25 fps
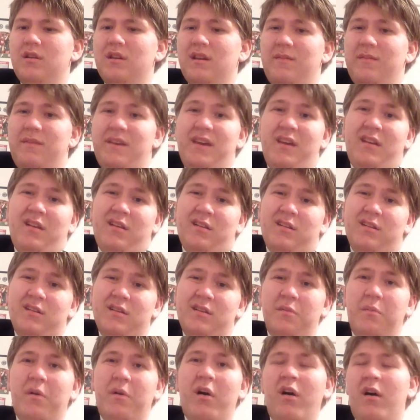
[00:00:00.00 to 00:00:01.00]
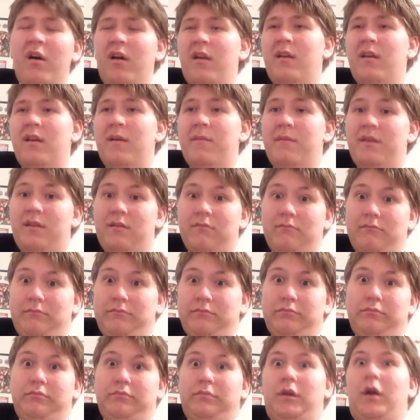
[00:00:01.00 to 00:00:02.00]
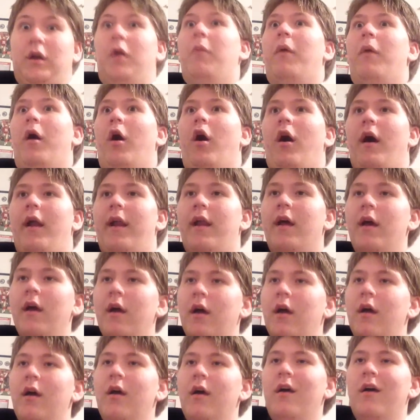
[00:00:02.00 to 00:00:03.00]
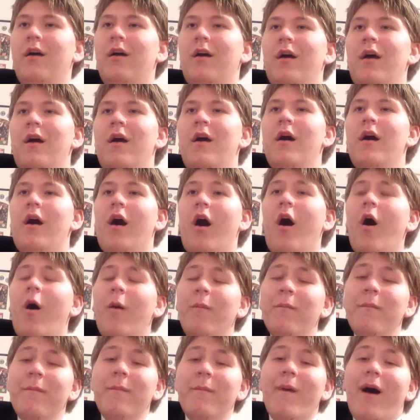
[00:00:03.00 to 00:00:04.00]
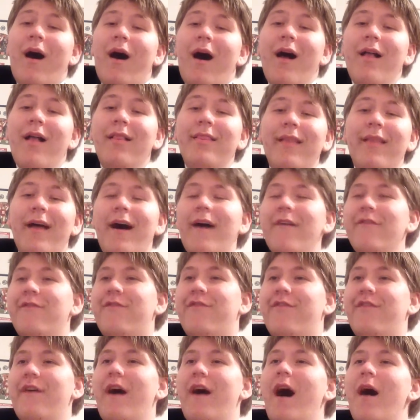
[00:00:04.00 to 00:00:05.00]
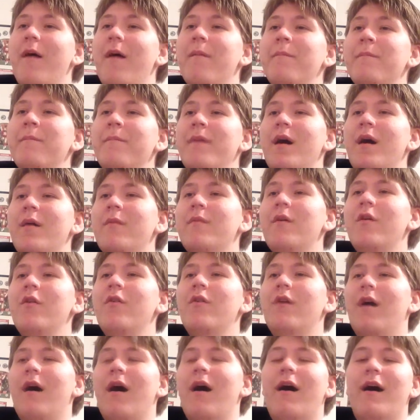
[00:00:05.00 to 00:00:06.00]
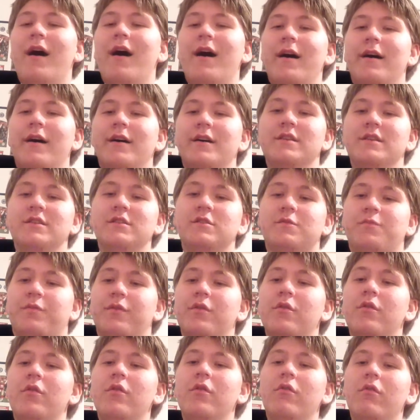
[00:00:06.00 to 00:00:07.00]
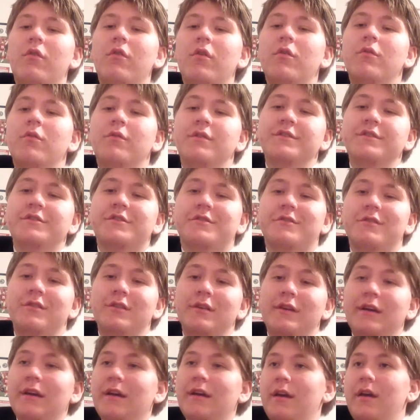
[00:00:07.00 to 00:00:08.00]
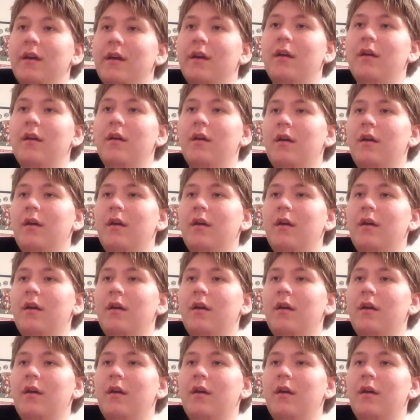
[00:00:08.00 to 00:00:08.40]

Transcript: I mean, come on. I mean, come on. All my life I memorized poetry,